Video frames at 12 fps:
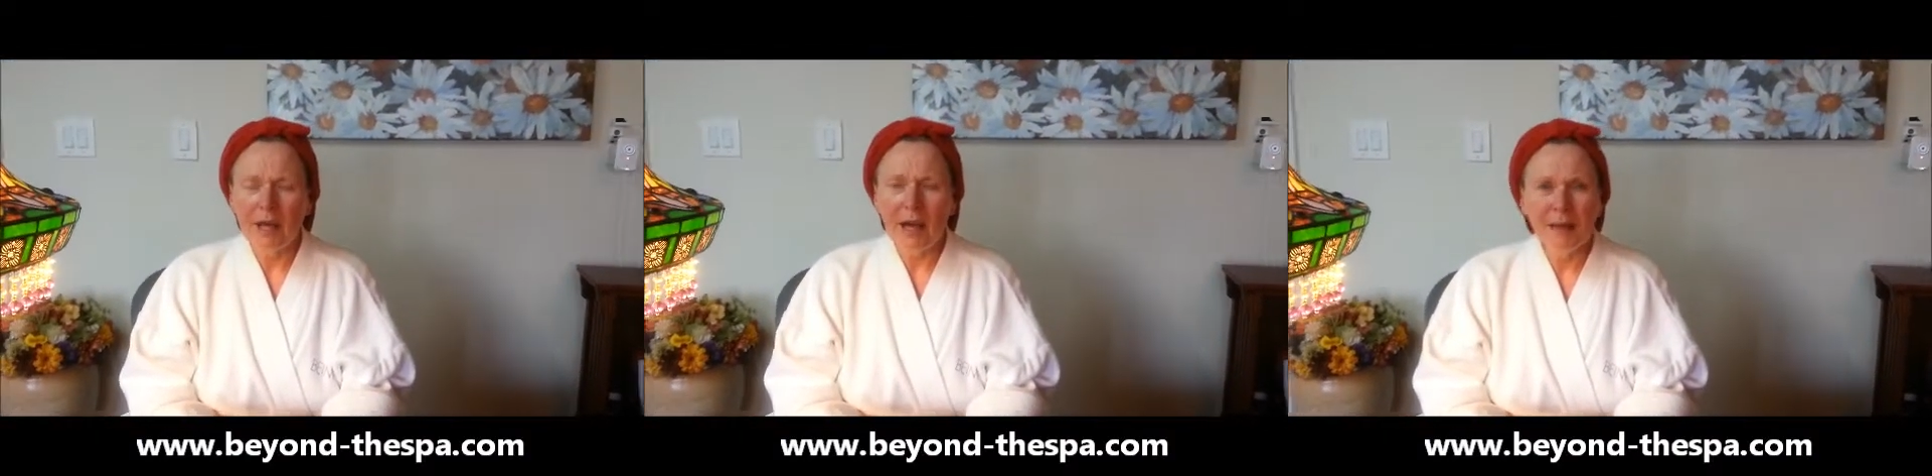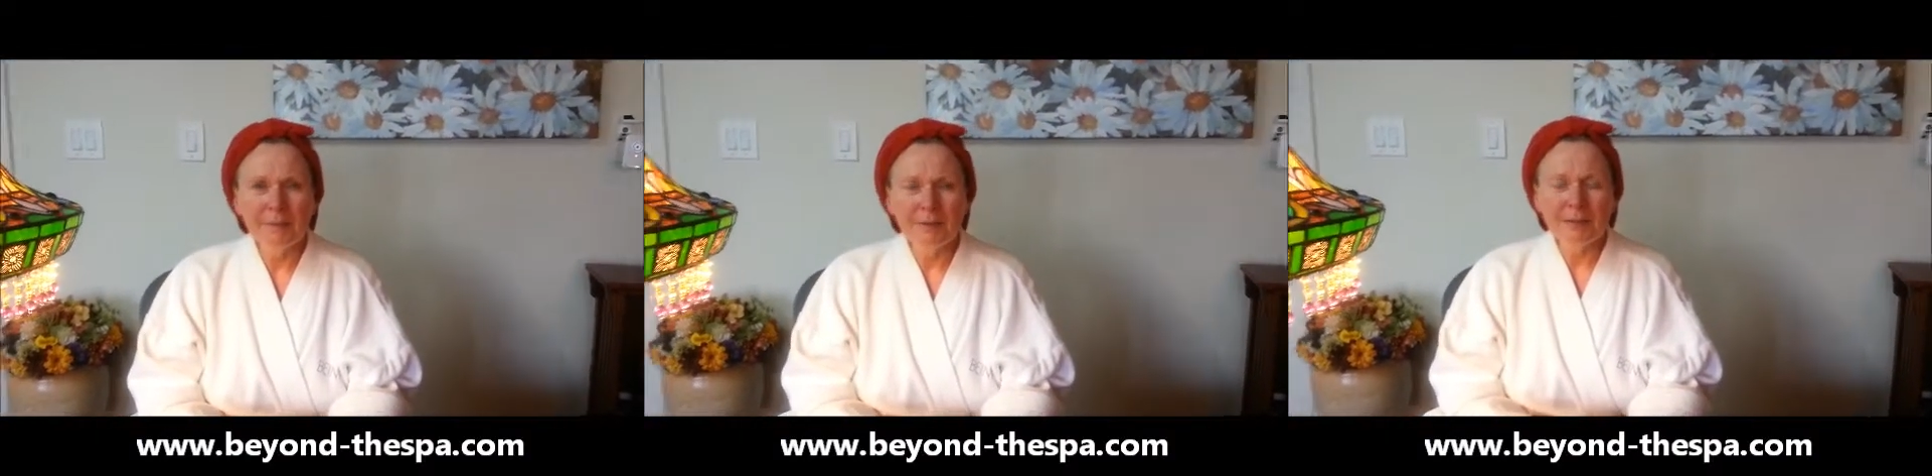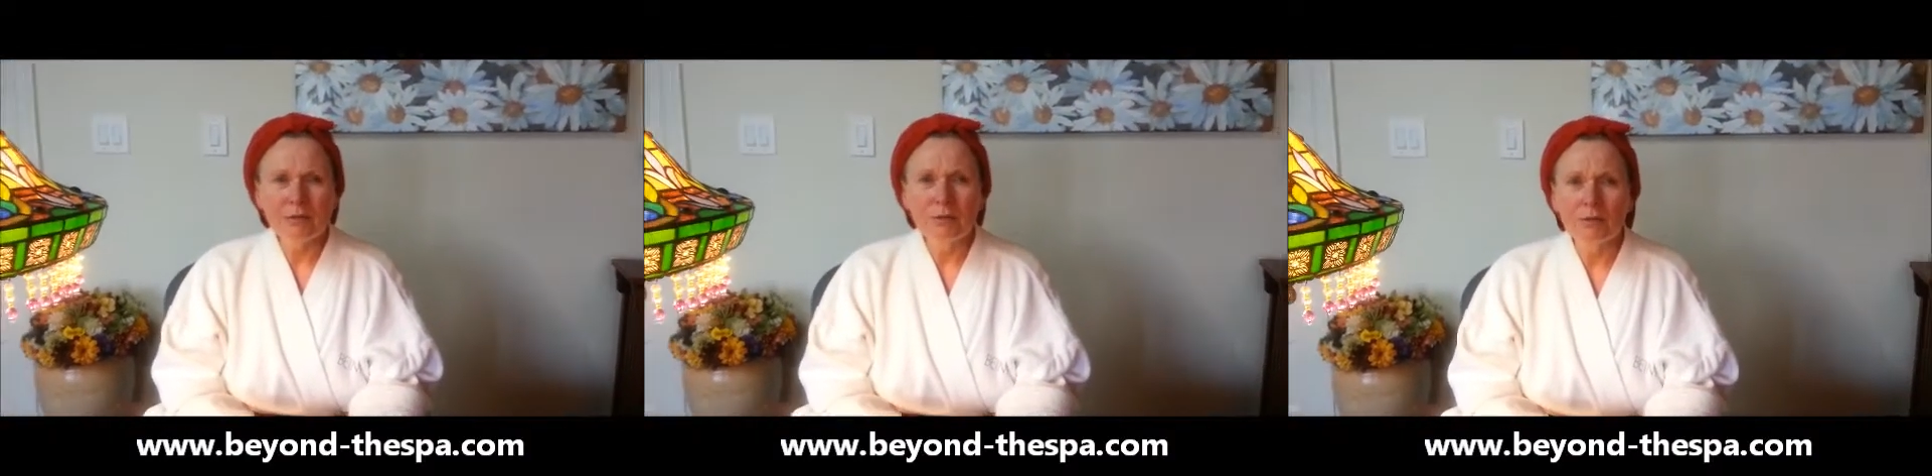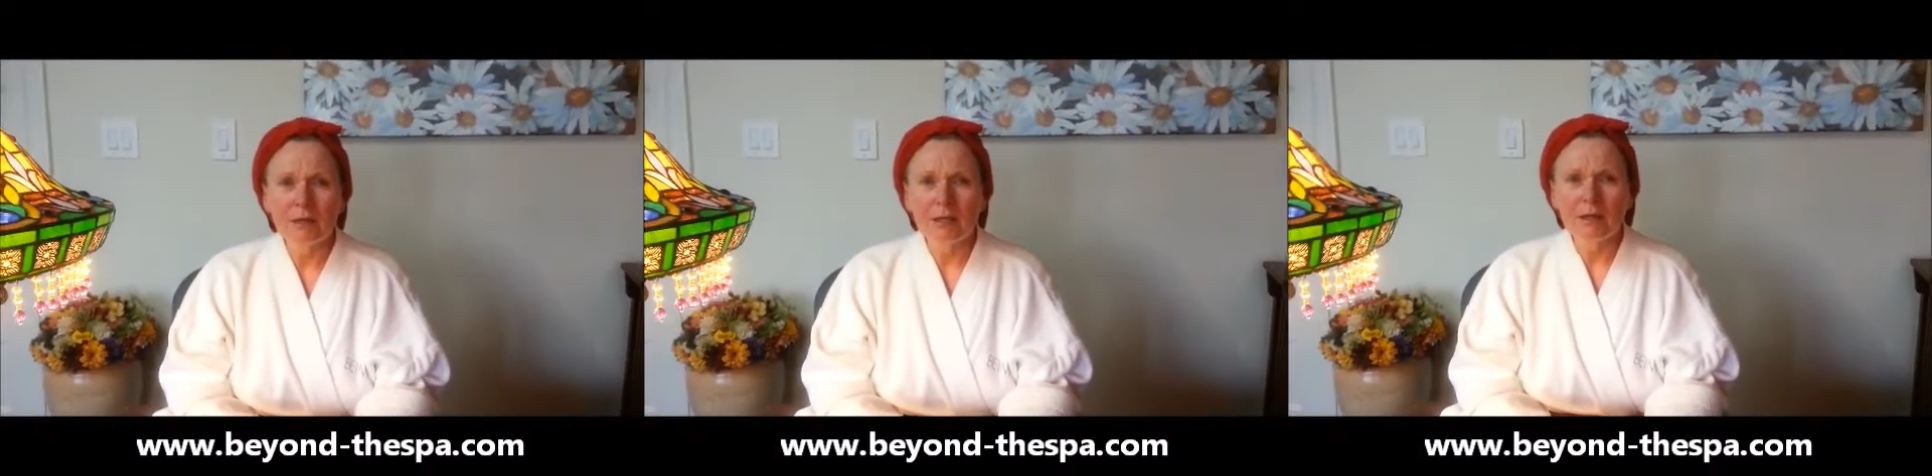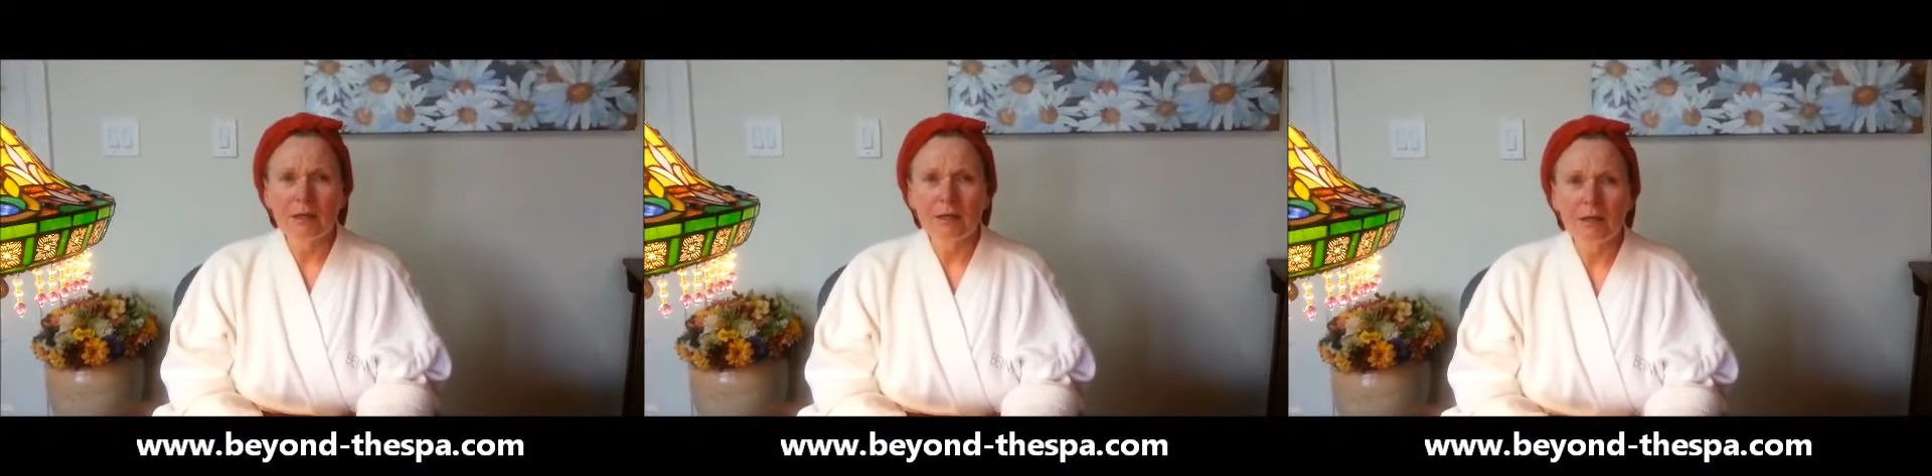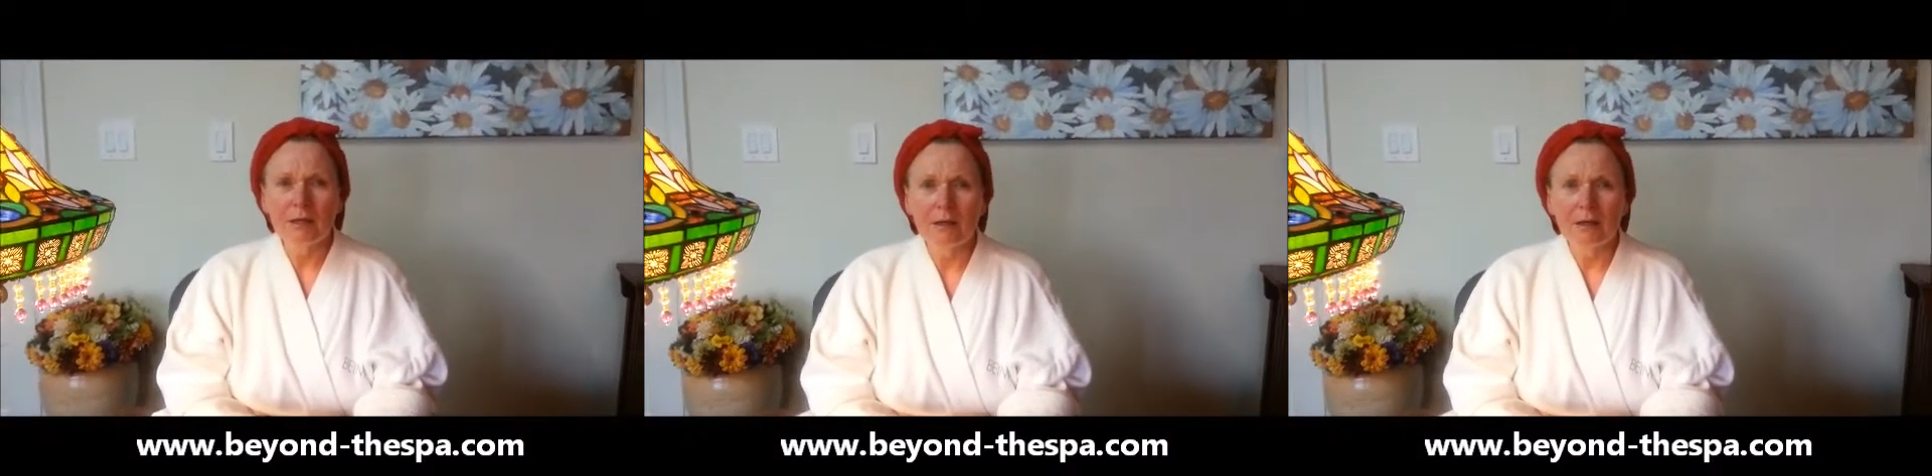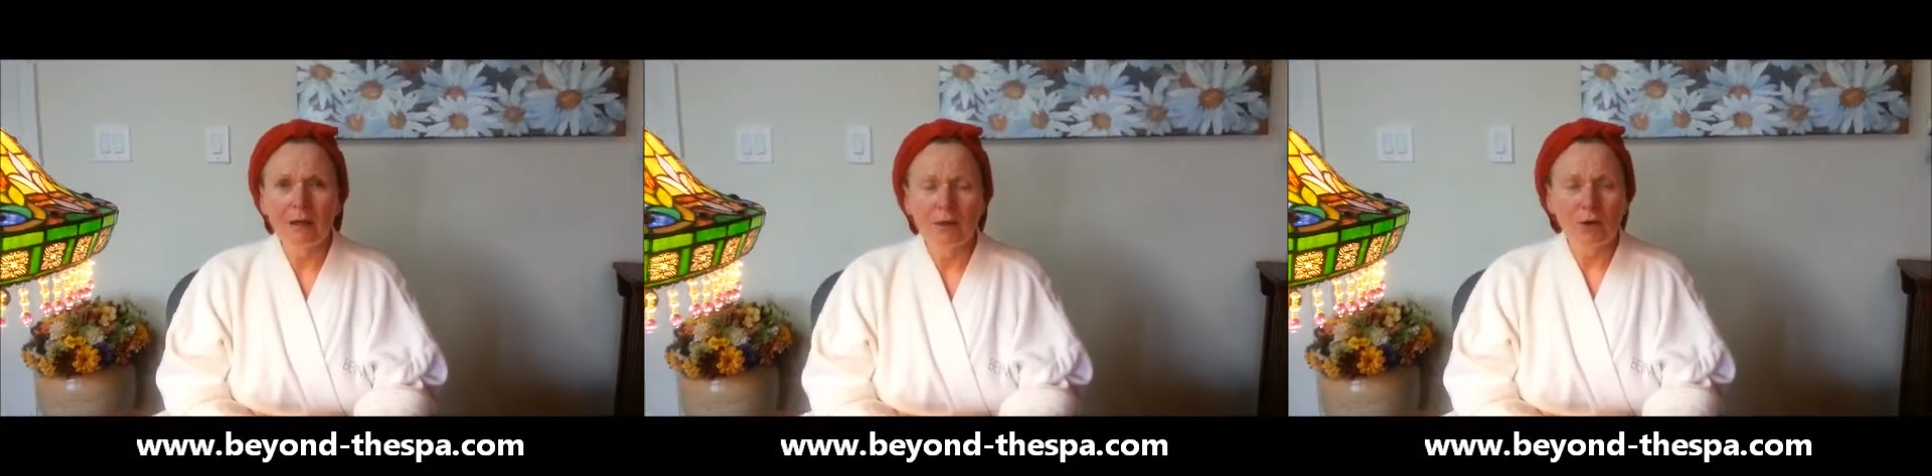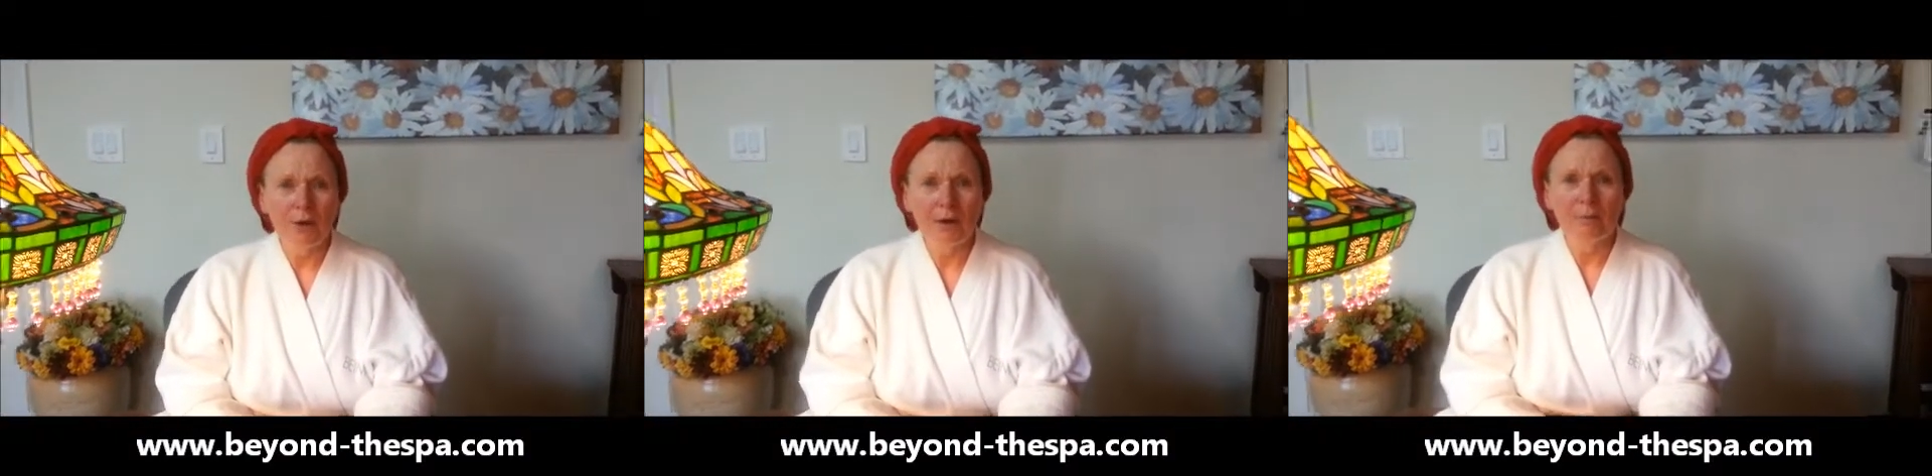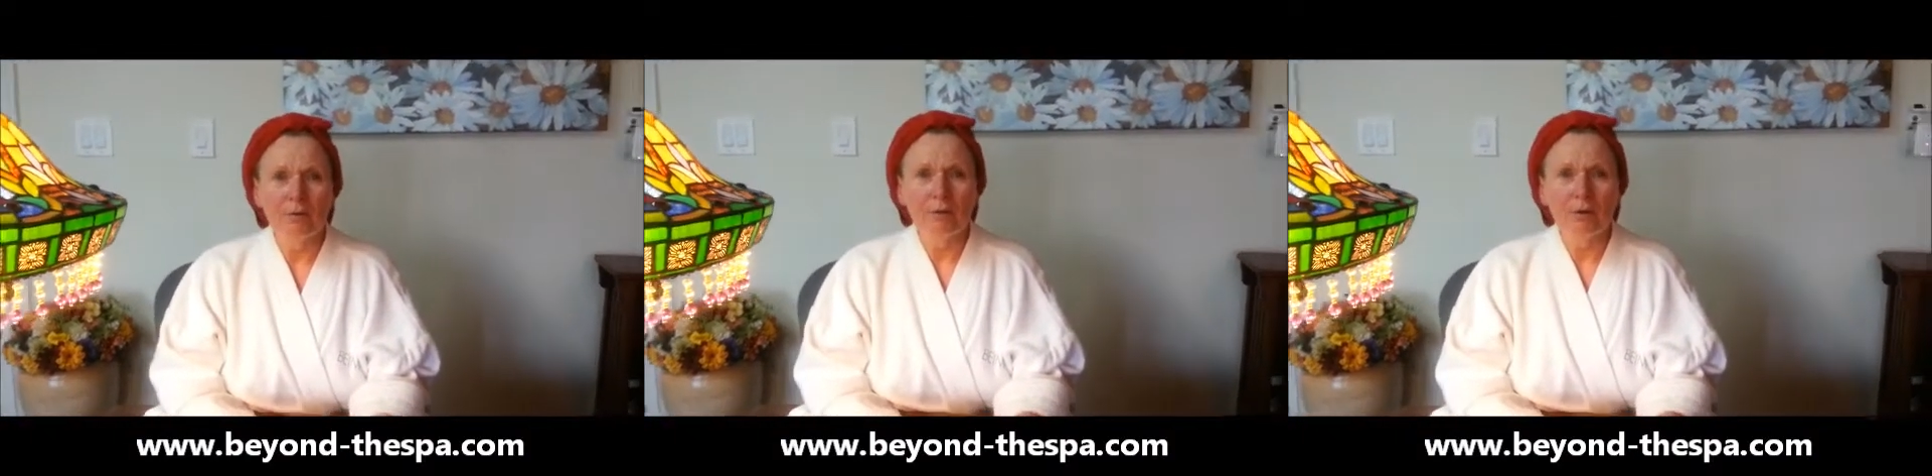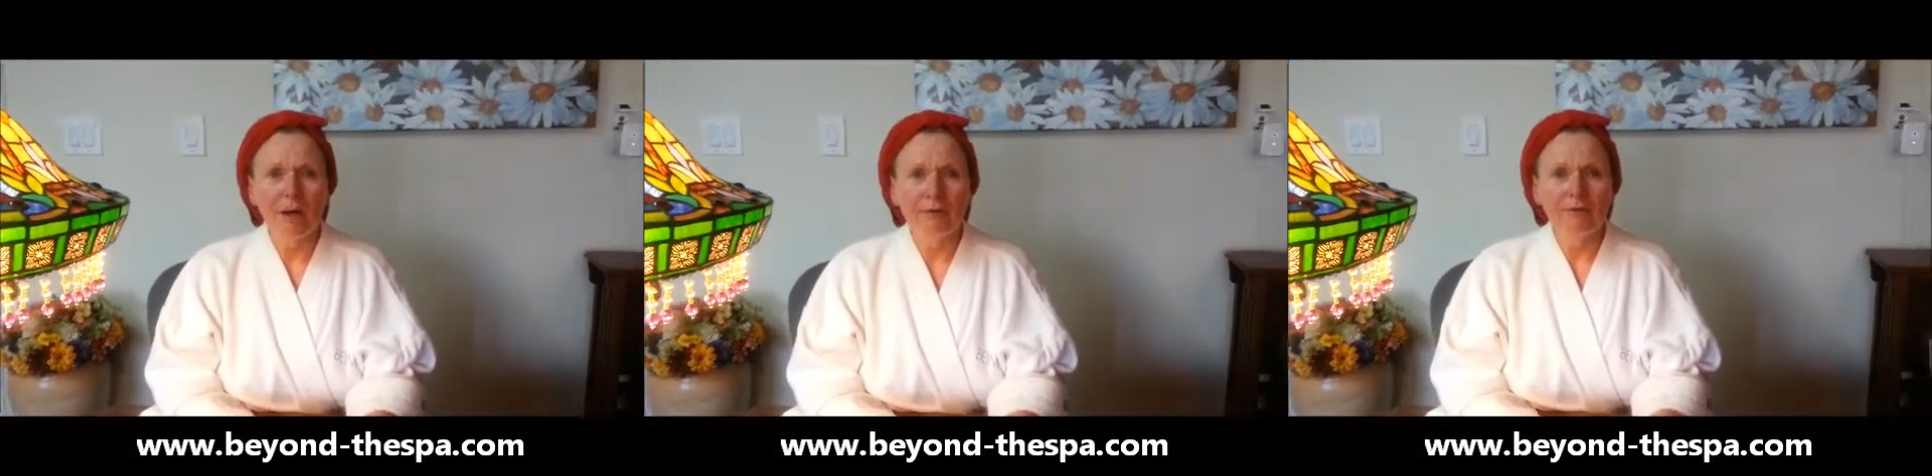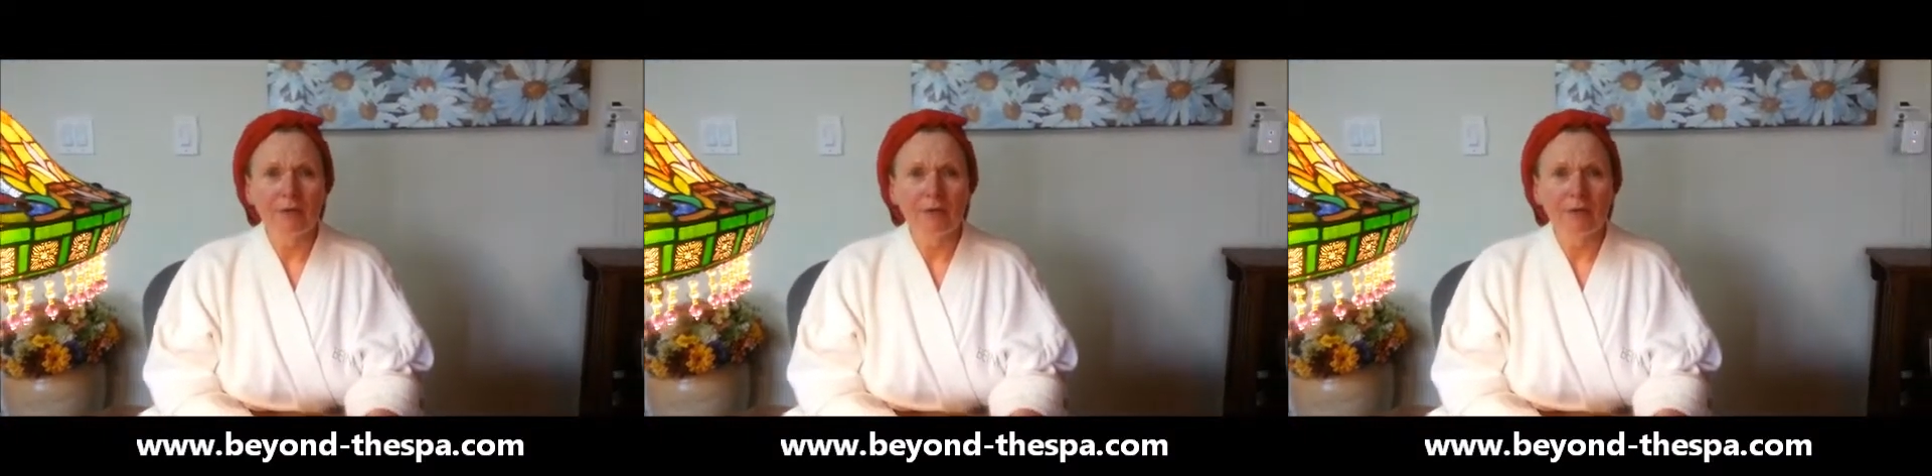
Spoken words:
absolutely incredible. I